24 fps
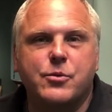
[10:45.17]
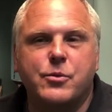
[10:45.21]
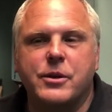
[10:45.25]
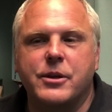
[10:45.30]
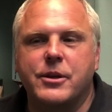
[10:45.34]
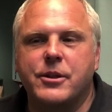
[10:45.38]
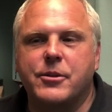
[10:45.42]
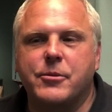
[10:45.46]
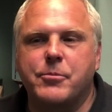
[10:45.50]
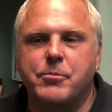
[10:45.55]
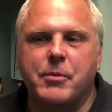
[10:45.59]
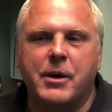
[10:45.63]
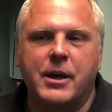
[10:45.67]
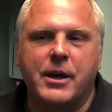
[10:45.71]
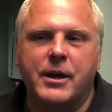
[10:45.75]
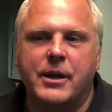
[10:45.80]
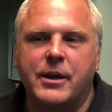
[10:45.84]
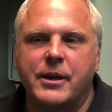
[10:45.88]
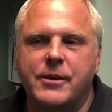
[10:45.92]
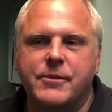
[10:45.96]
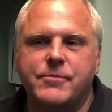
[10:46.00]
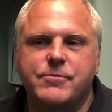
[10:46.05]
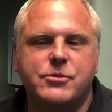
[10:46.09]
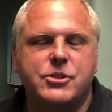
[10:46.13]
with
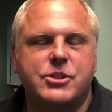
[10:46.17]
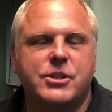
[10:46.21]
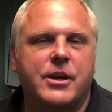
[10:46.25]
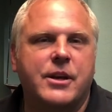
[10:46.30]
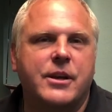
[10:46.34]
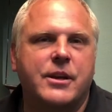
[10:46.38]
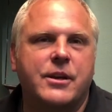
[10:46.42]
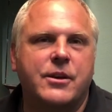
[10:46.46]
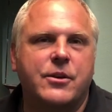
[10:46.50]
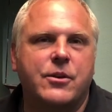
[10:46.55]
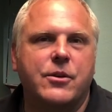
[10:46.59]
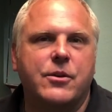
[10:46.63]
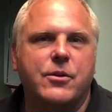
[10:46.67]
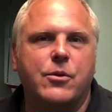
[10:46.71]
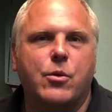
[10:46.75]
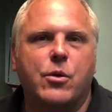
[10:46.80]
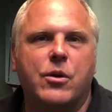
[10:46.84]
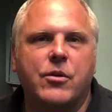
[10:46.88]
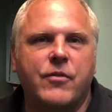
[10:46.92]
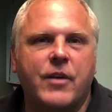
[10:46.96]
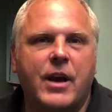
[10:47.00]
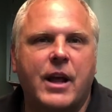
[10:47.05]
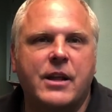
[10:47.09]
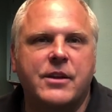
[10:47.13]
my son in
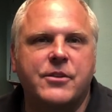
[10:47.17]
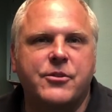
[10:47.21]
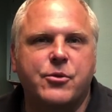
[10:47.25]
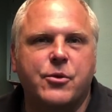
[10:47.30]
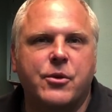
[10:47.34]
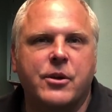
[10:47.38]
Corvallis,